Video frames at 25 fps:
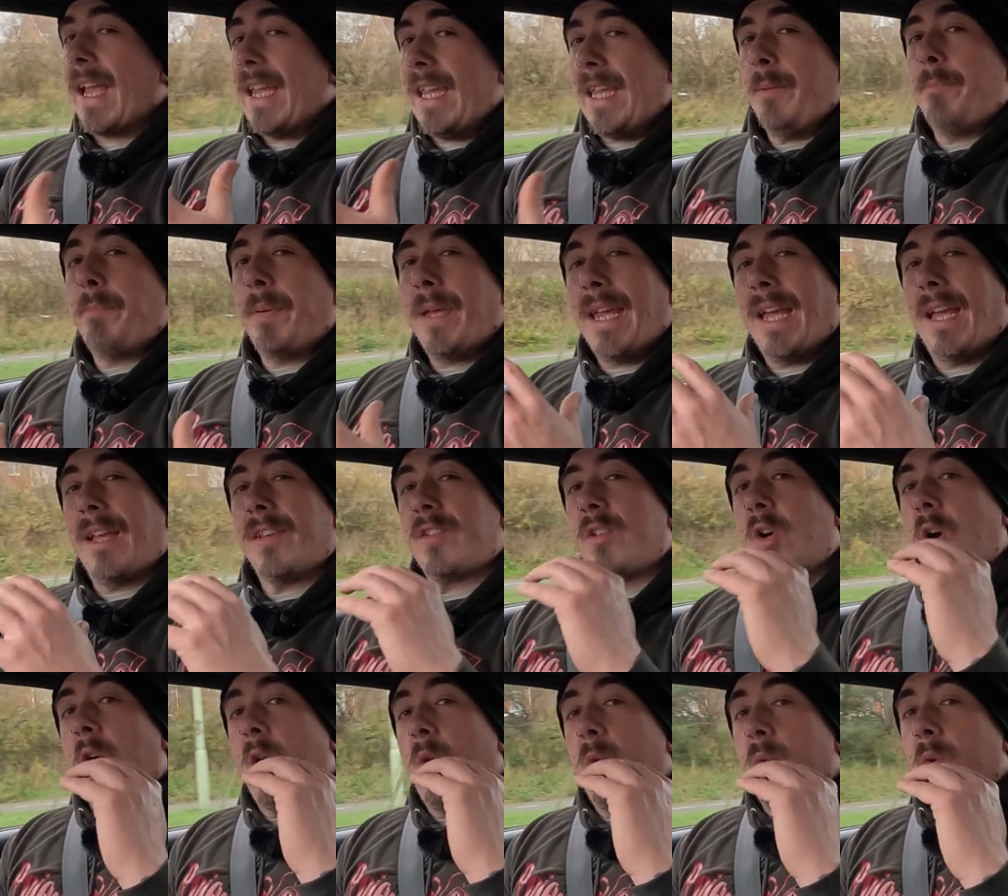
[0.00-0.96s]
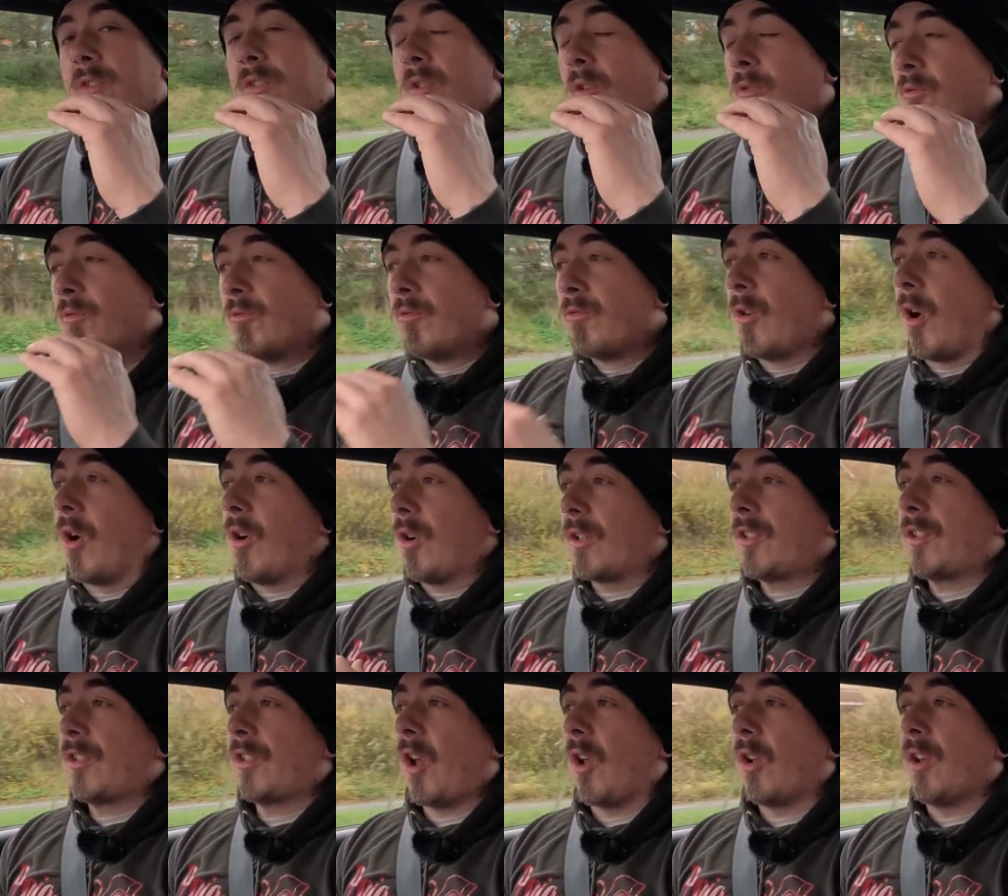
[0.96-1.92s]
80 PSI was
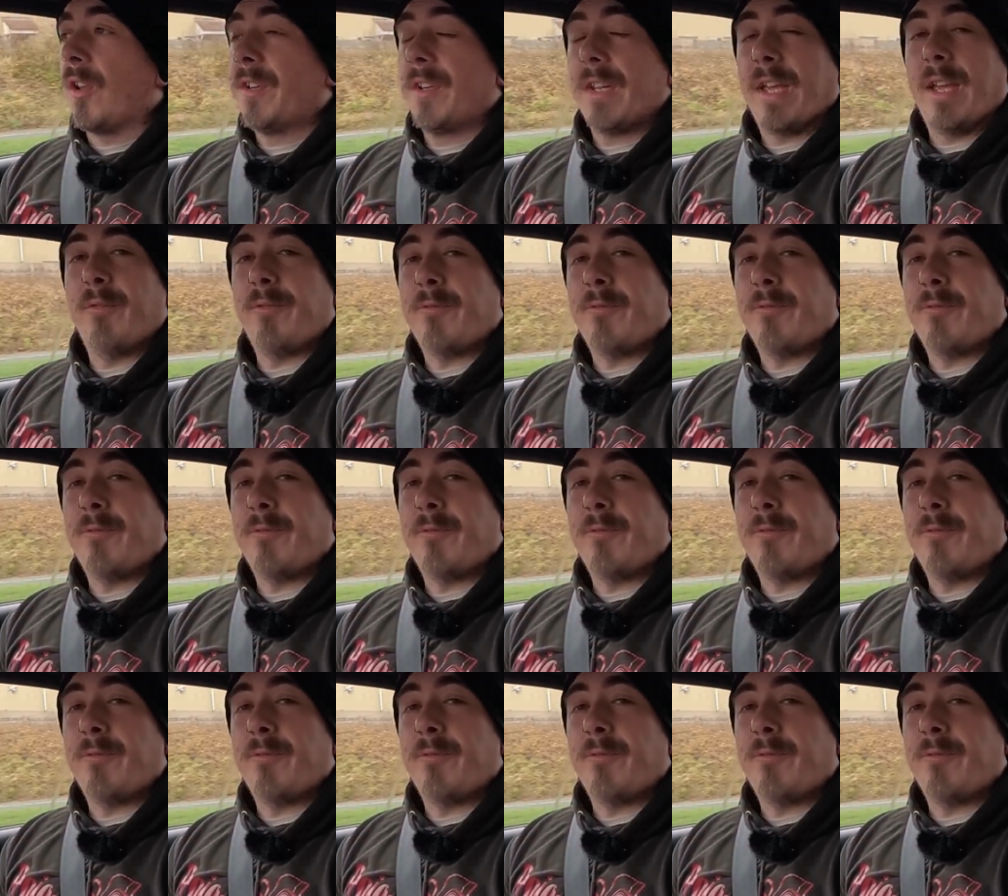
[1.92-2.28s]
rock solid.